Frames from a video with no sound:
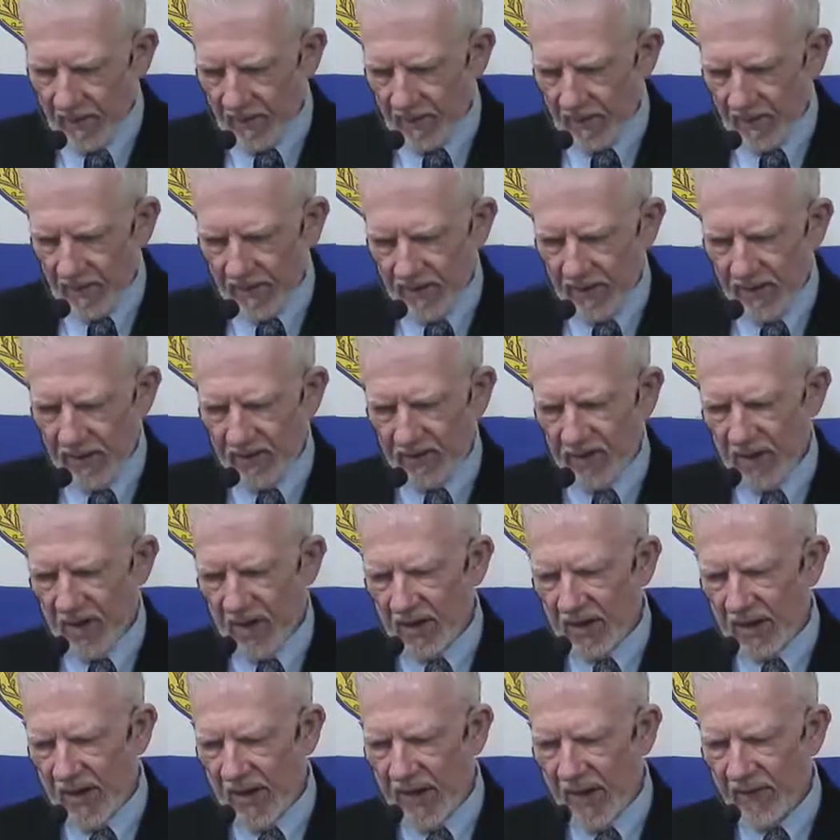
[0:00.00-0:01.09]
He shall
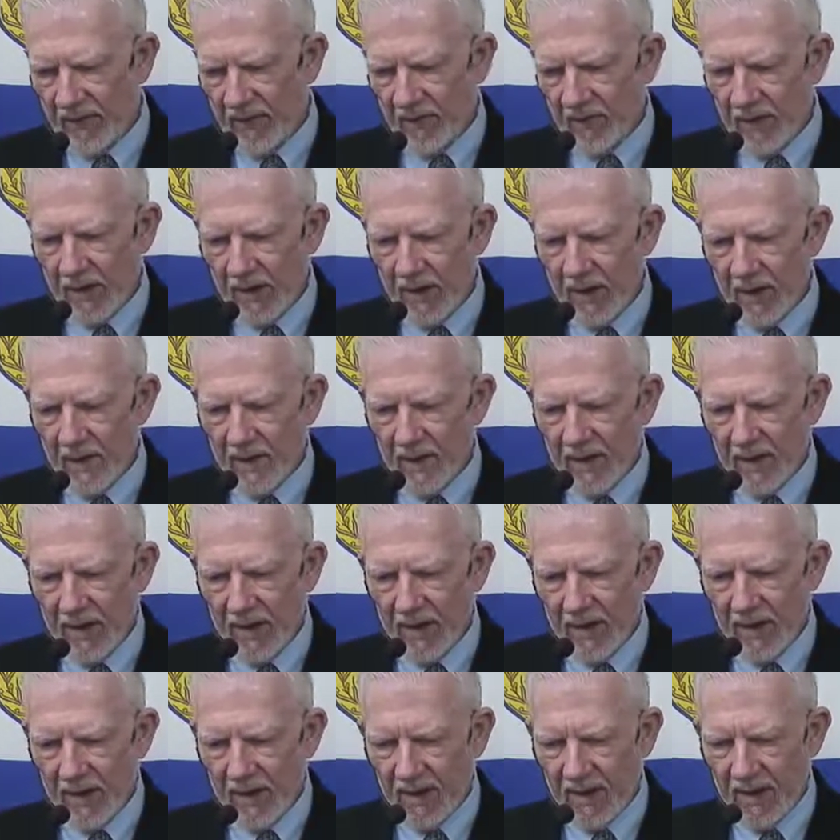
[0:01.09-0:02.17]
gather up
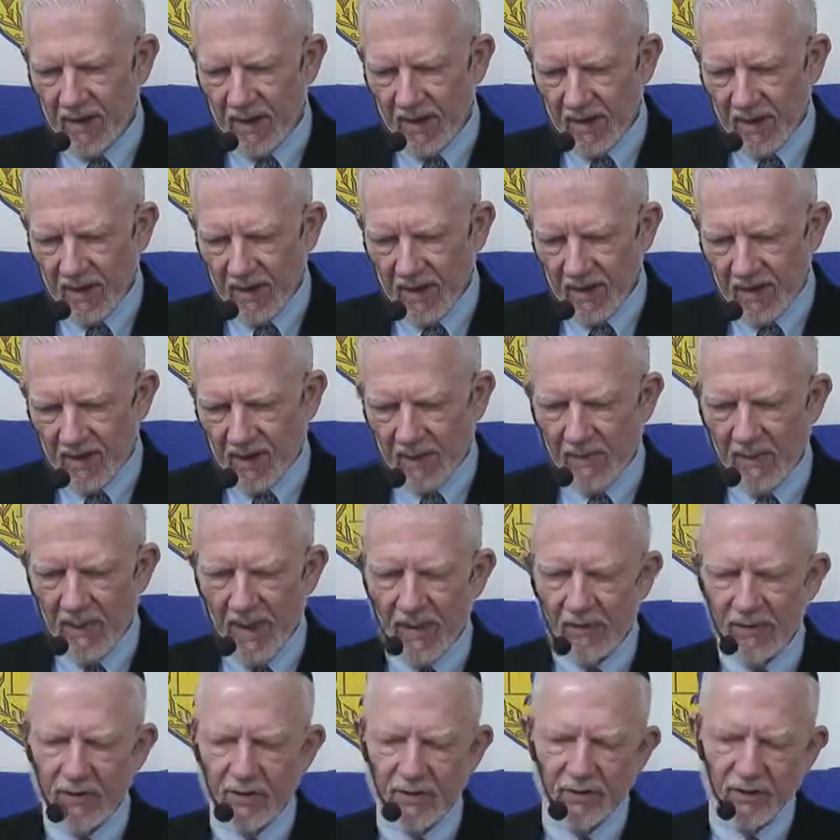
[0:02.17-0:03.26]
the, the man
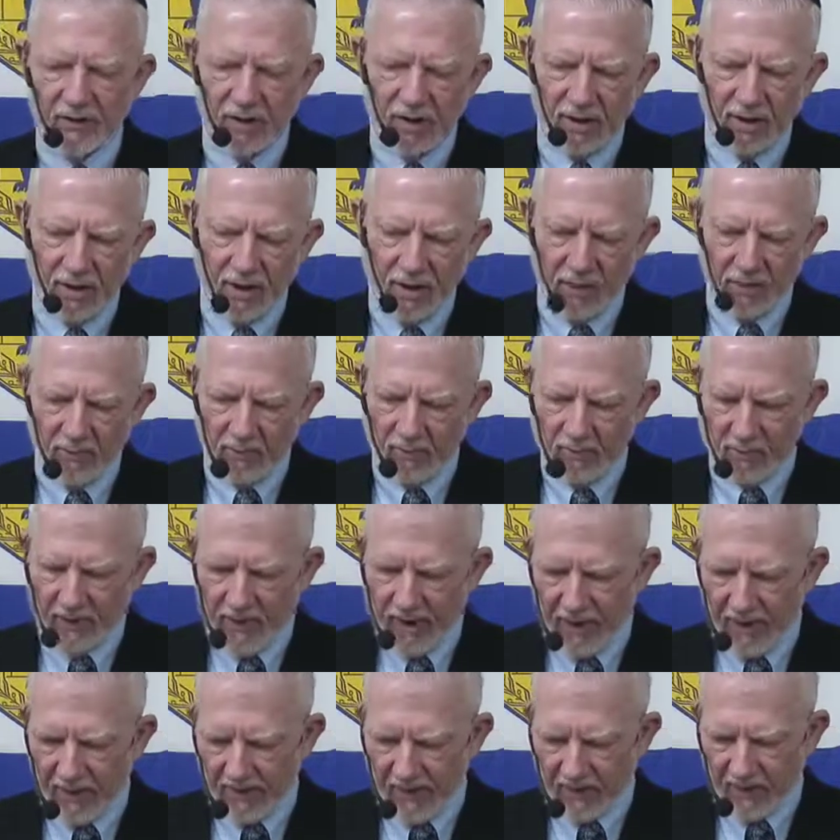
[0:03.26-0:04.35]
that is clean will
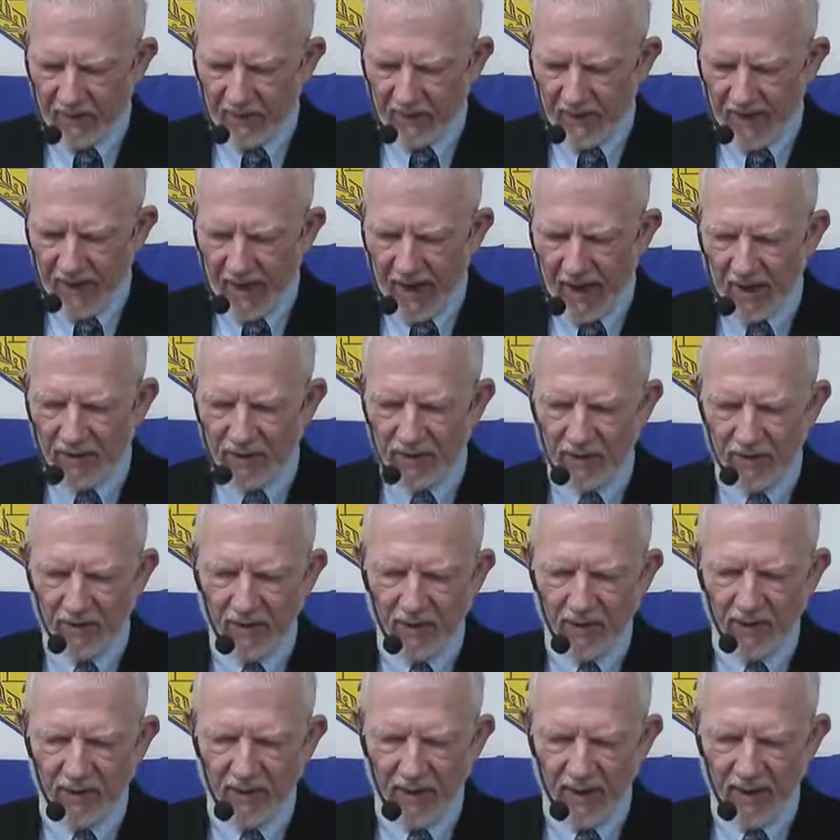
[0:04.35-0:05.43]
gather up the ashes
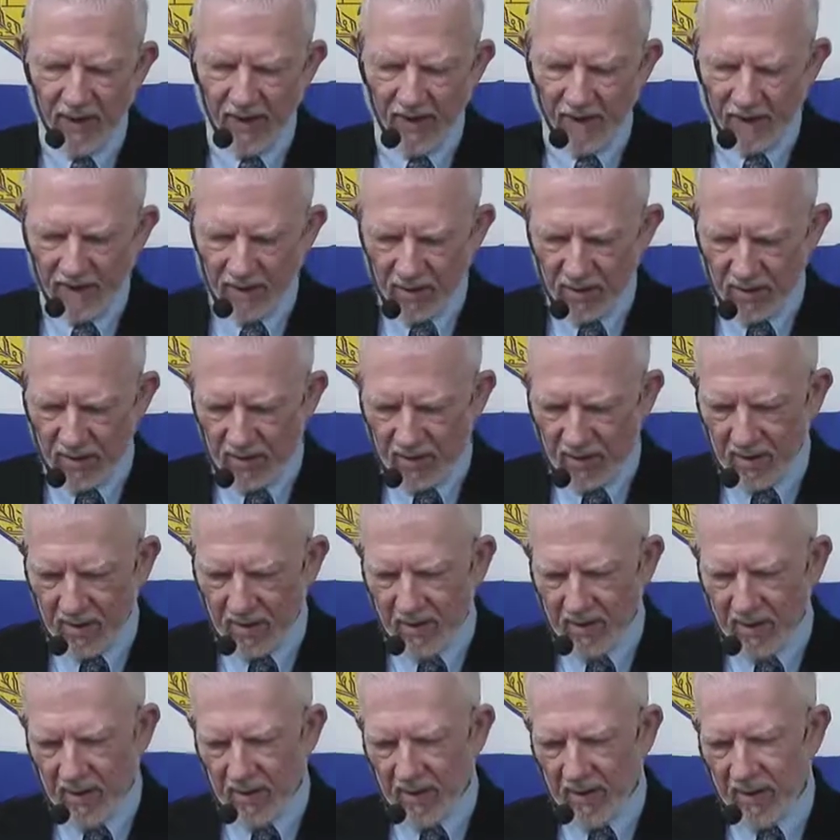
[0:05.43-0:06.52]
of the heifer
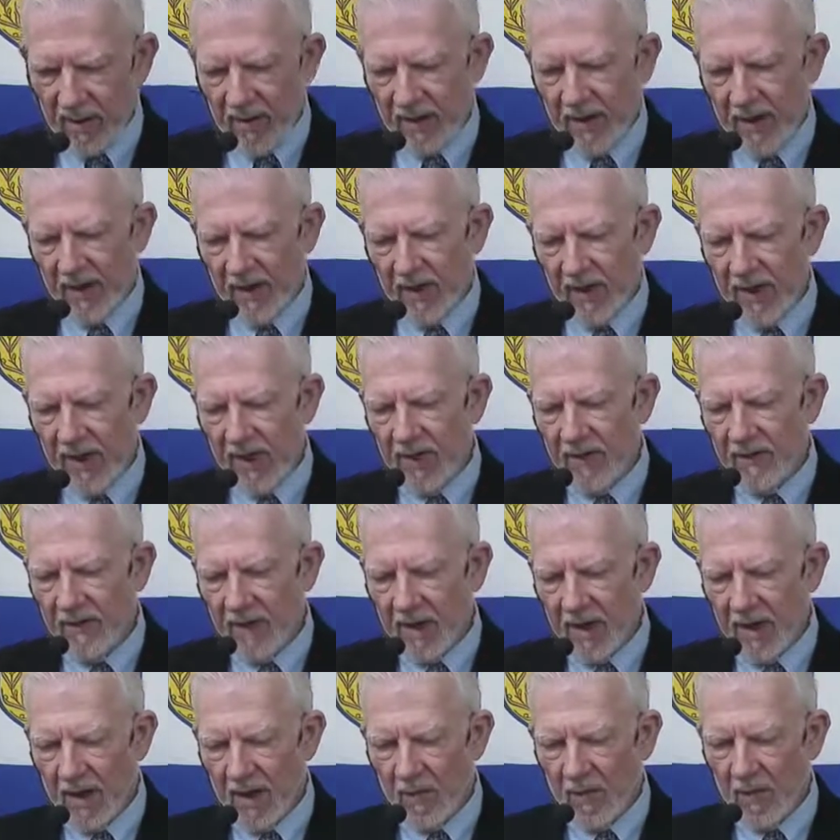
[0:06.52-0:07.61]
and lay
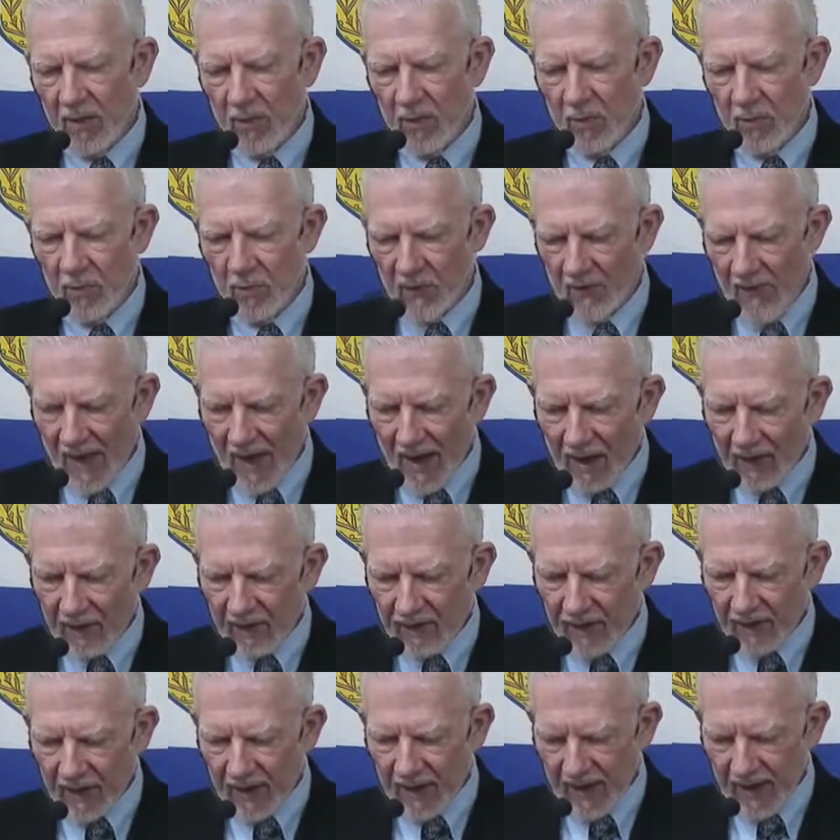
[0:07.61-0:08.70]
them without
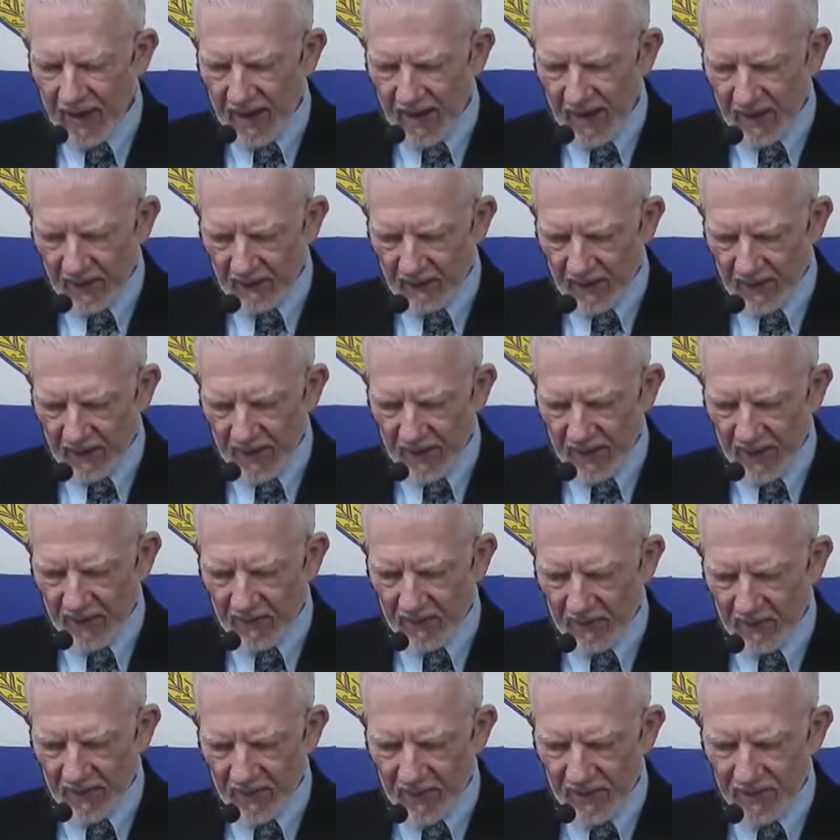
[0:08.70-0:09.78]
the camp in a
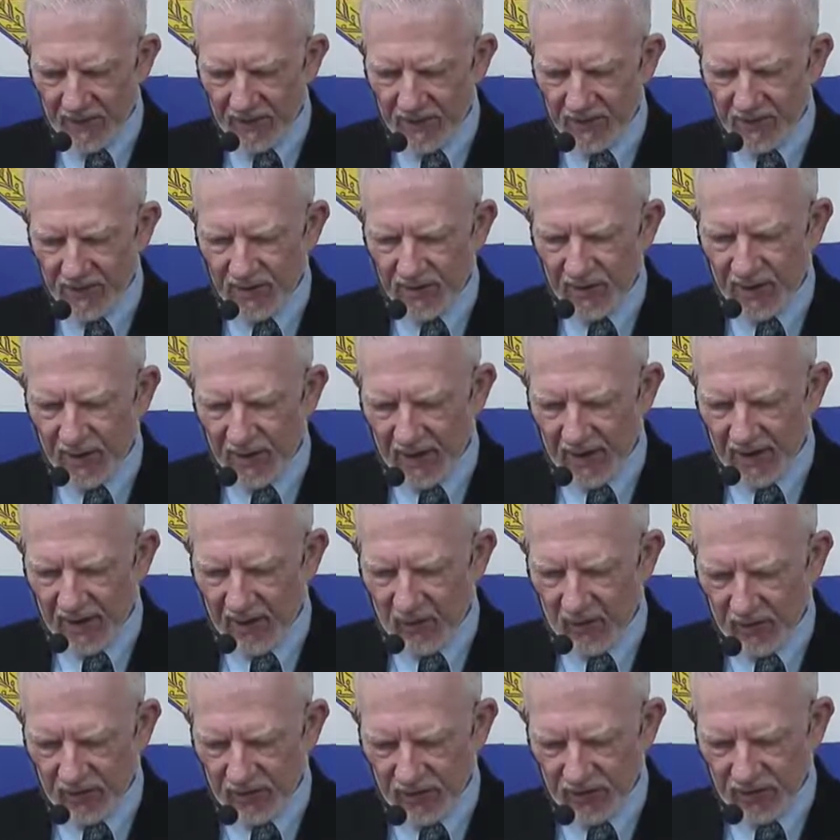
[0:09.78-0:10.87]
place clean,
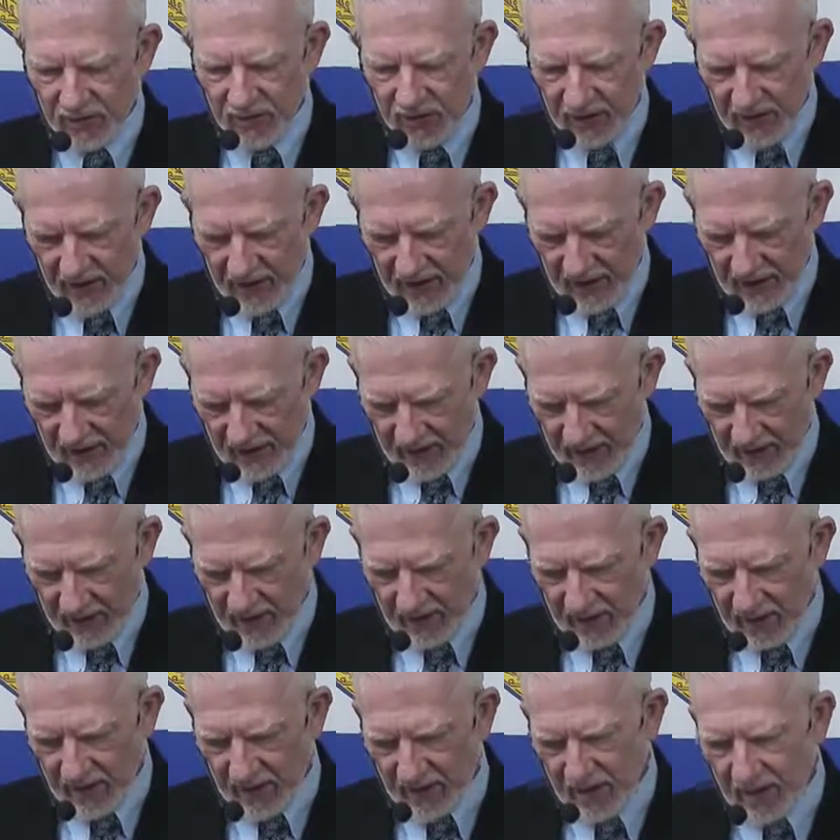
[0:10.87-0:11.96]
which is clean,
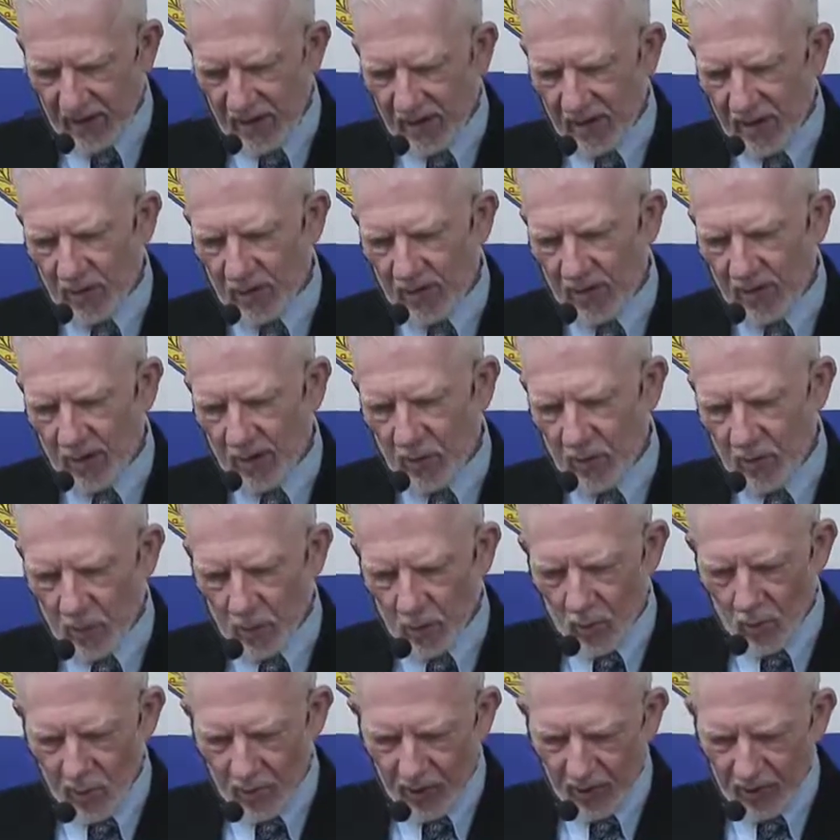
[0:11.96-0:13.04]

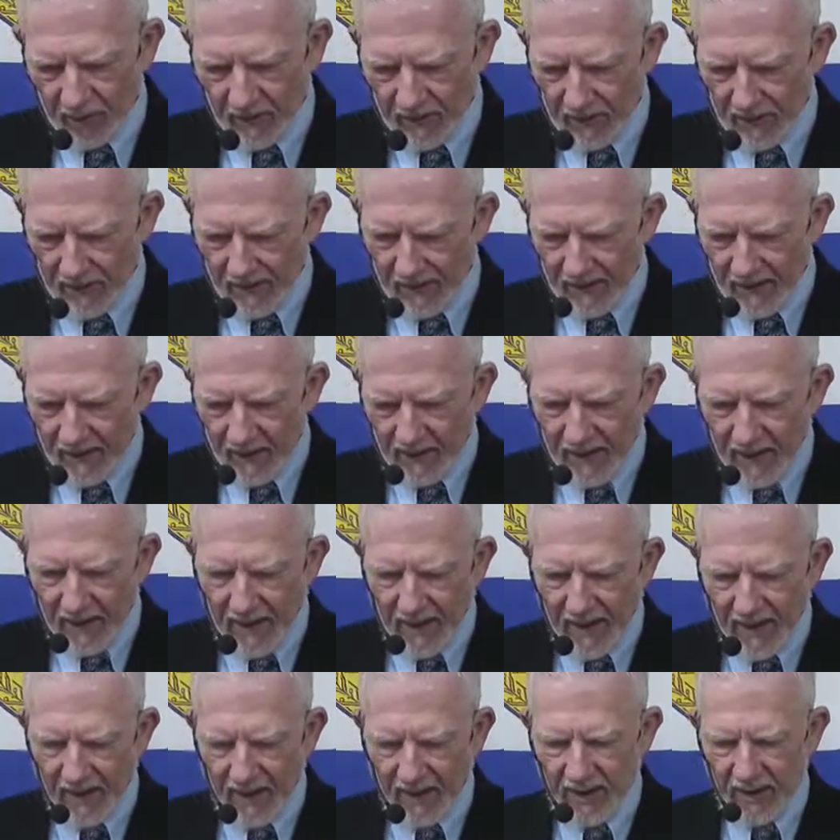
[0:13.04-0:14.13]
Tahor,
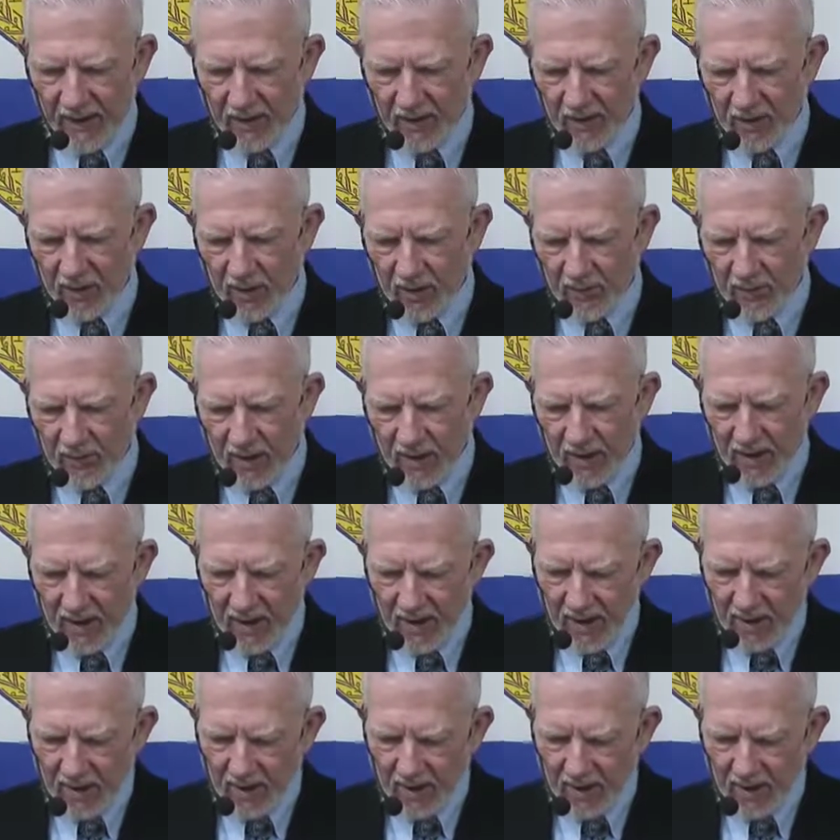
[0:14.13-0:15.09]
and it shall be